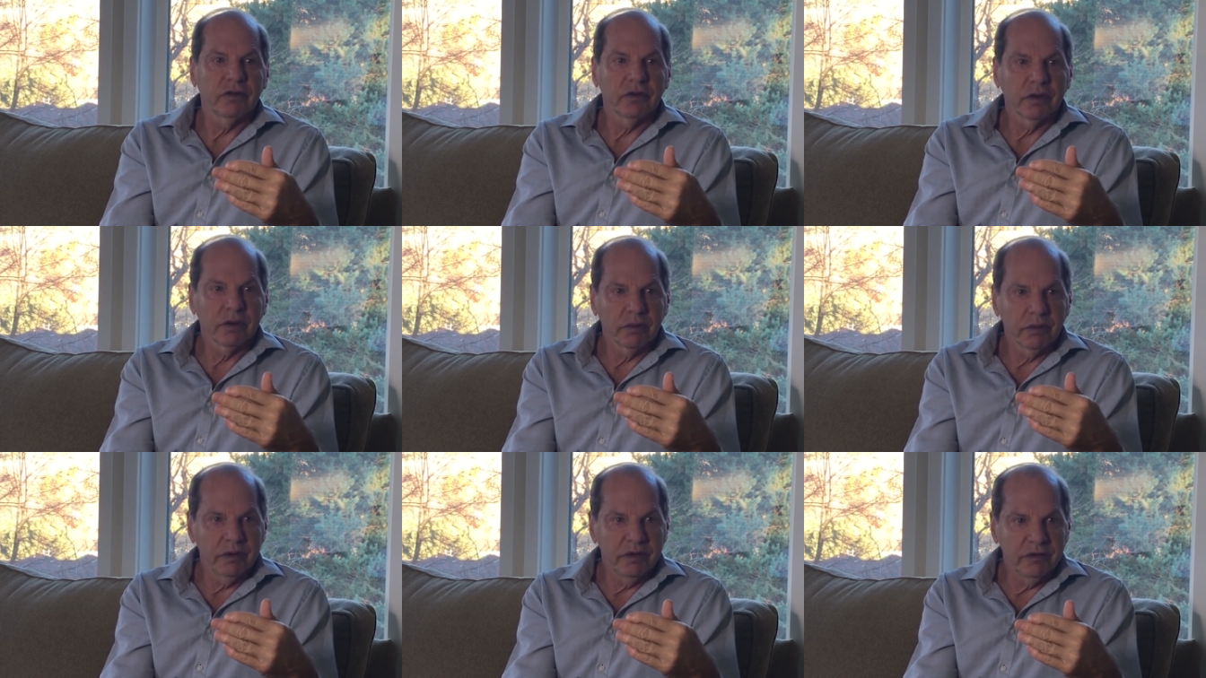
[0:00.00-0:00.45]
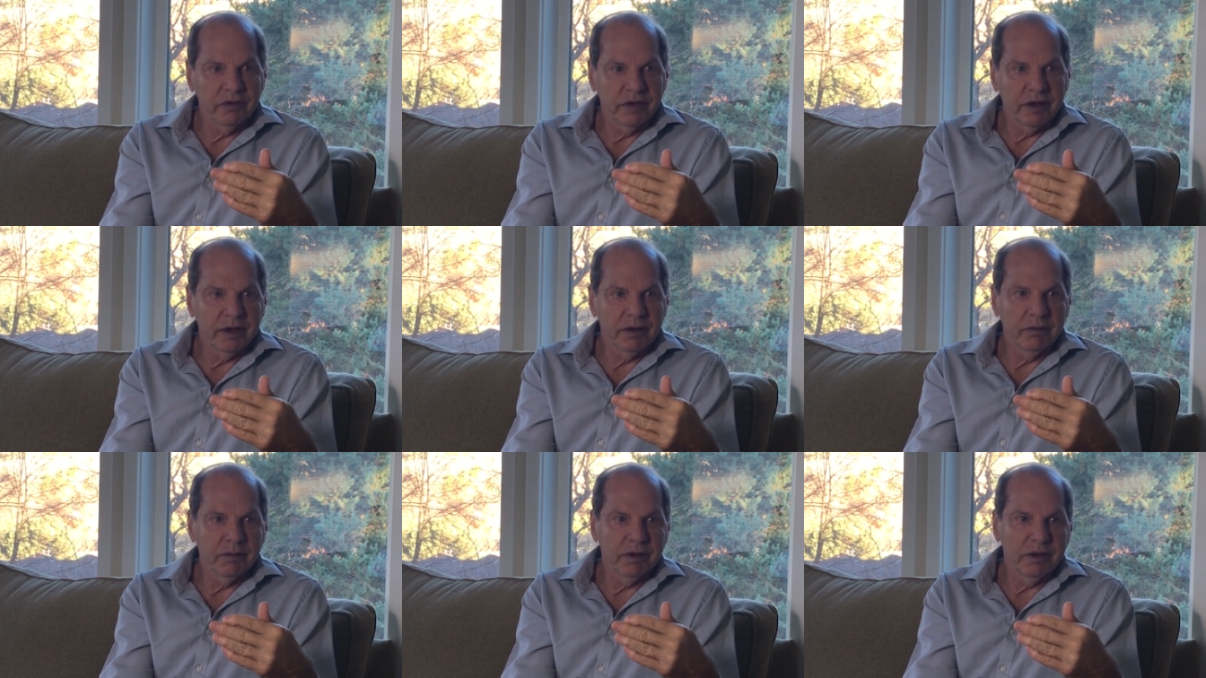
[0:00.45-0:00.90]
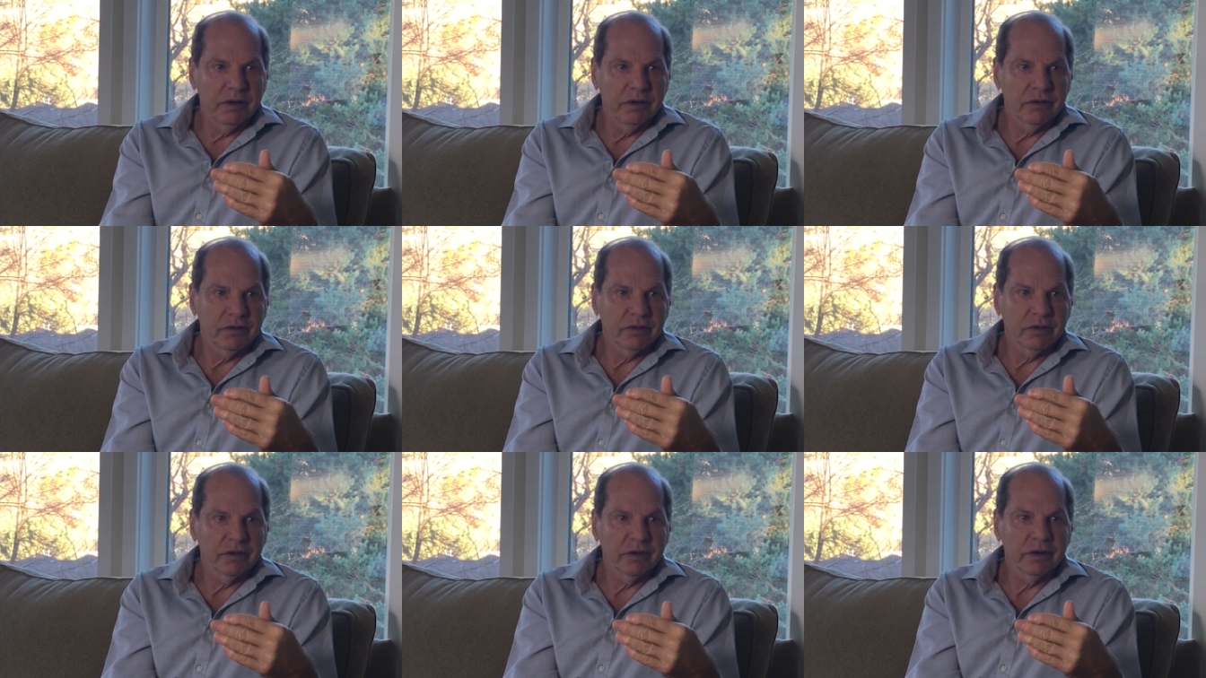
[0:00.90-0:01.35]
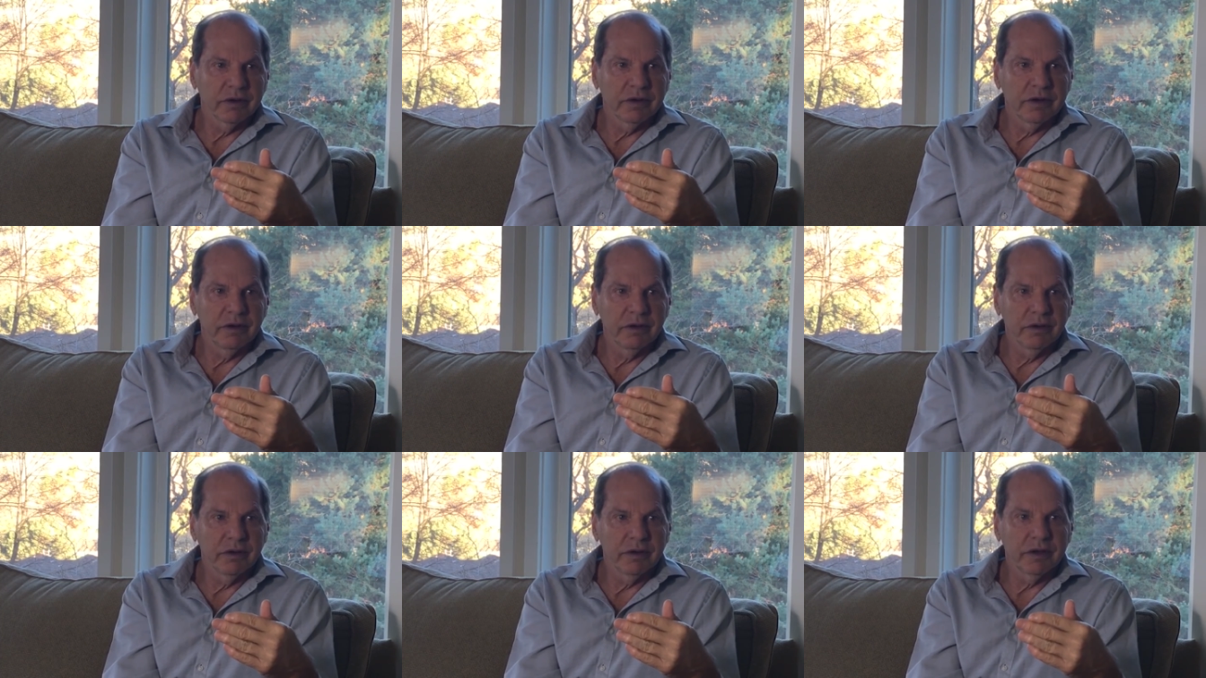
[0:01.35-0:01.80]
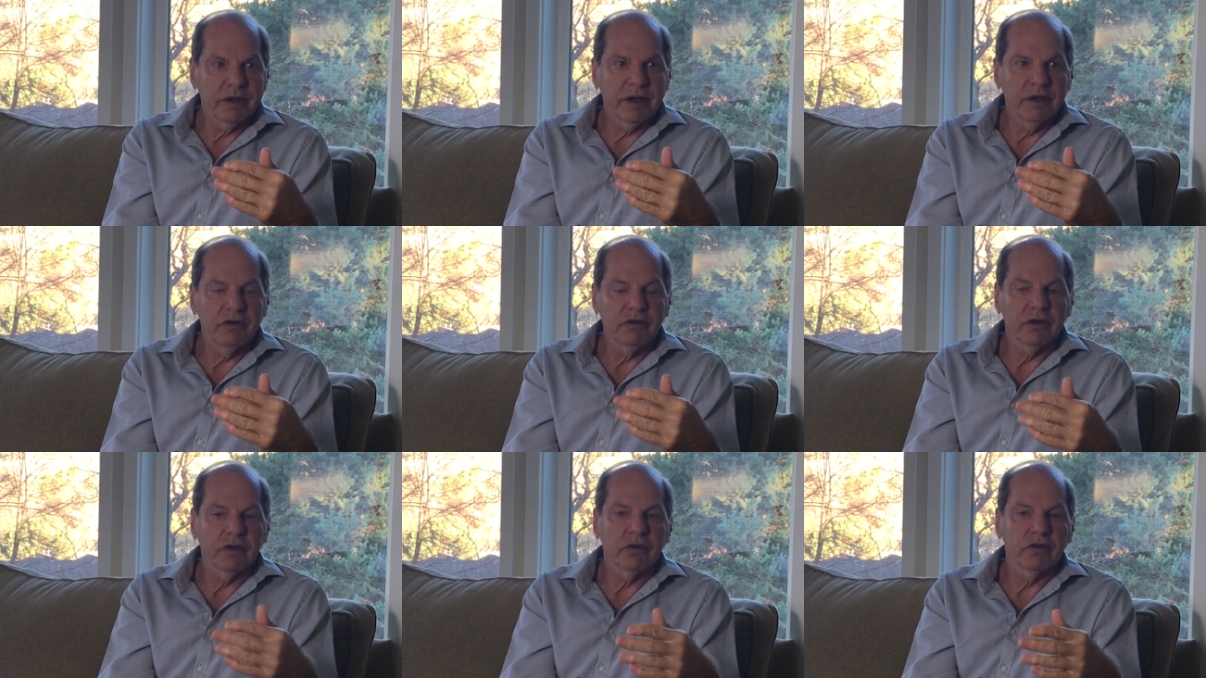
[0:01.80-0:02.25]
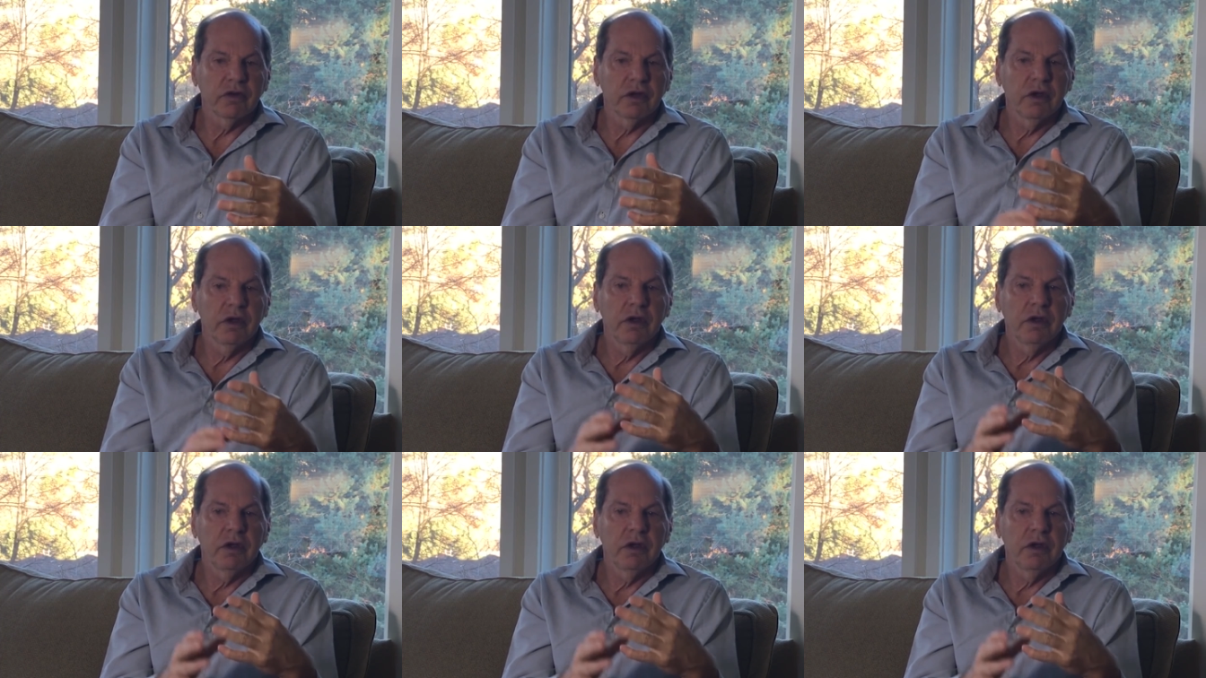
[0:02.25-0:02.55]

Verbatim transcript: or resentments or irritations.